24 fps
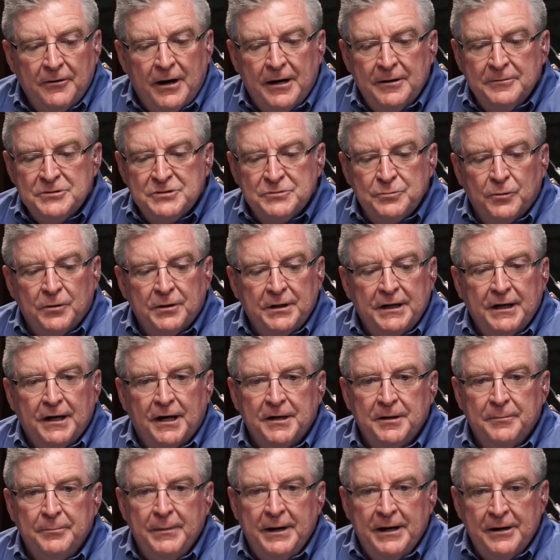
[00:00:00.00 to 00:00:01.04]
I was working
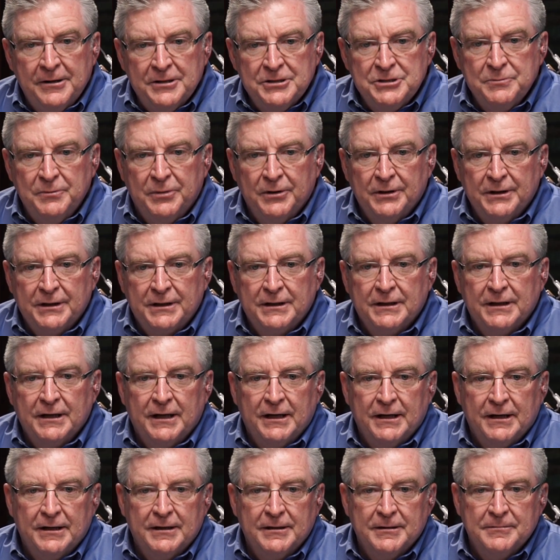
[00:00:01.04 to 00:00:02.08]
on a marriage book
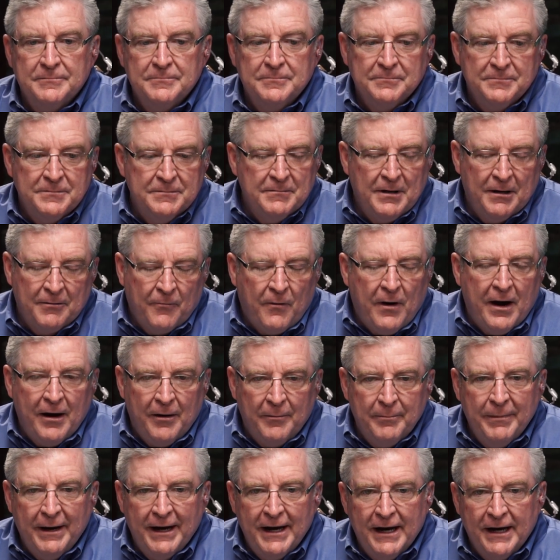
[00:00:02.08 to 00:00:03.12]
a
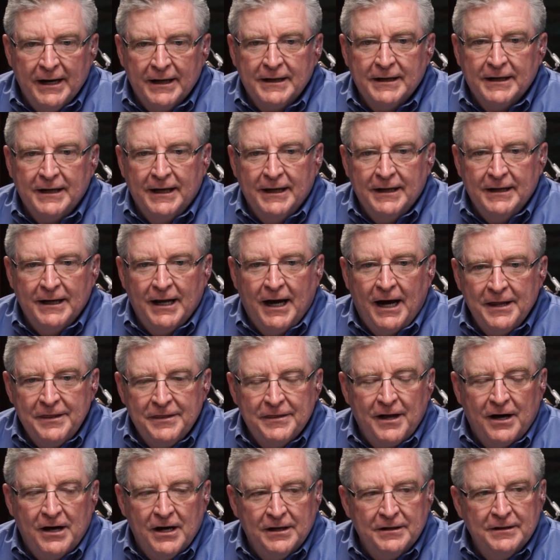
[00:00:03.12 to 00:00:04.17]
while back, and I
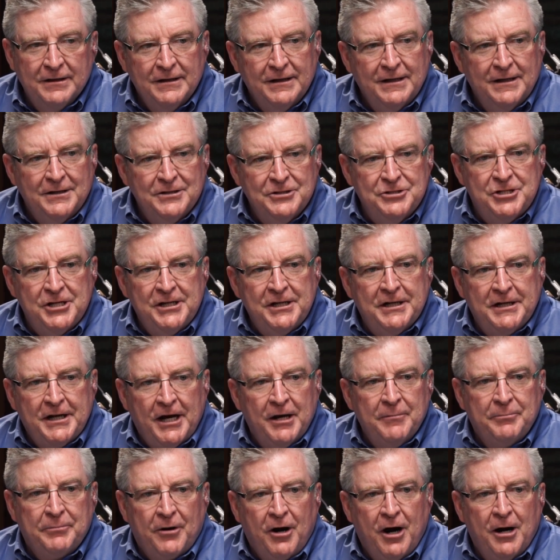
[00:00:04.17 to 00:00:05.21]
thought Jean and
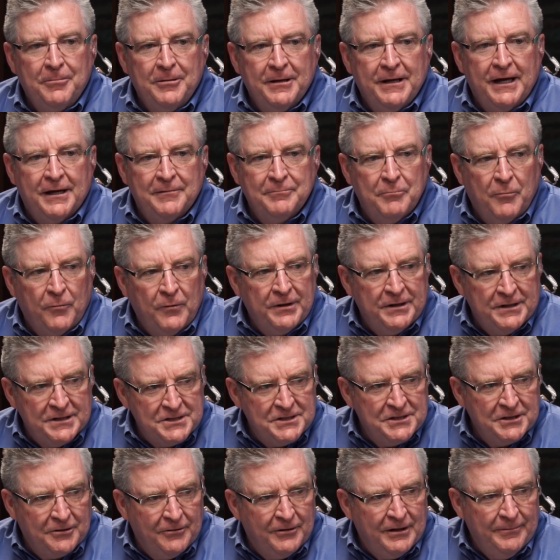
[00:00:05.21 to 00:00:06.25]
I probably had more
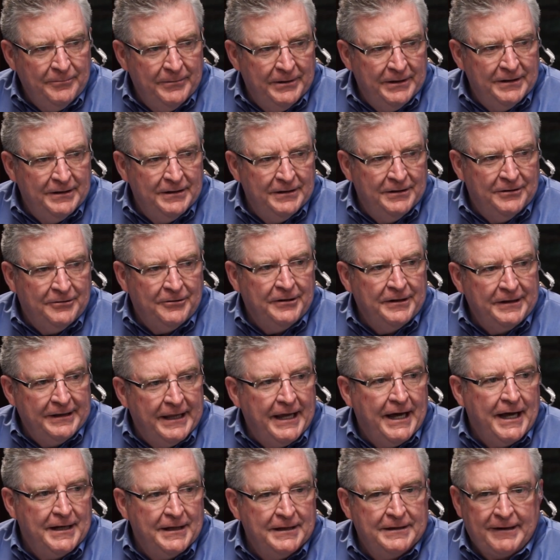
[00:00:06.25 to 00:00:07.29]
disagreement during
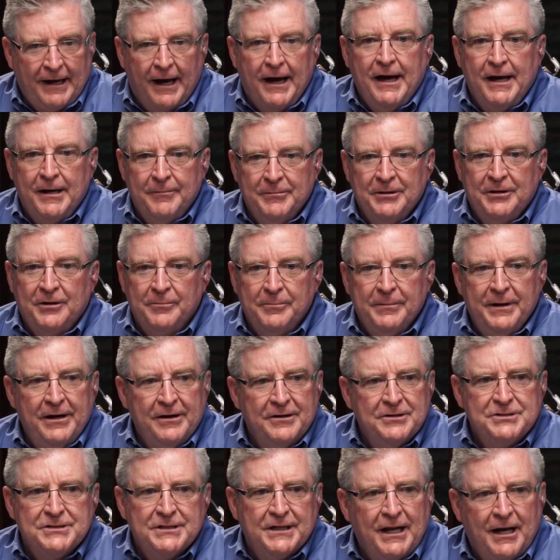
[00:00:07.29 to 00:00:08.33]
that time in our
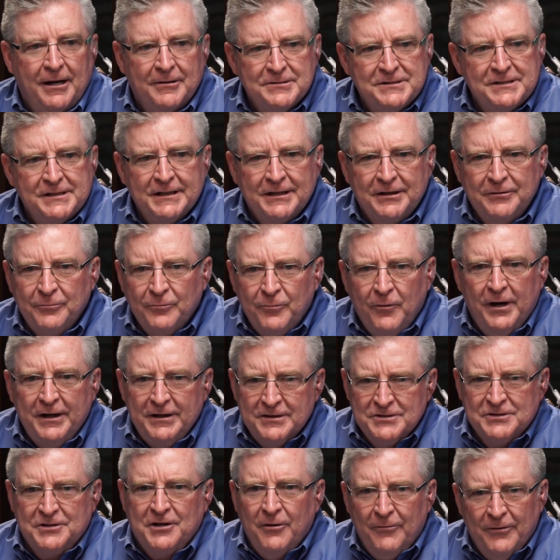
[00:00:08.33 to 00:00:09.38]
marriage. And I was thinking, what
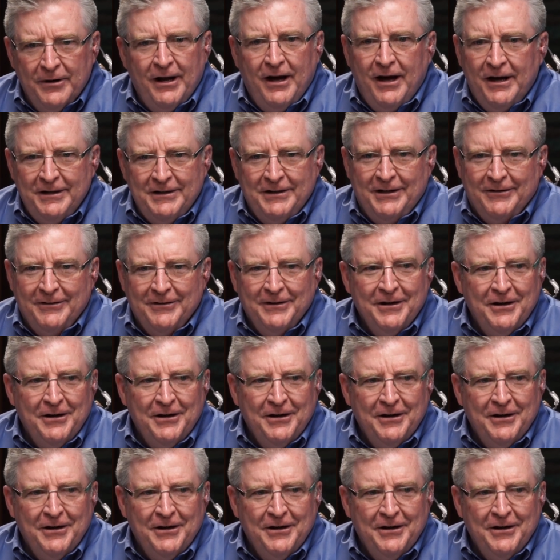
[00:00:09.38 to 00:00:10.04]
is going on here?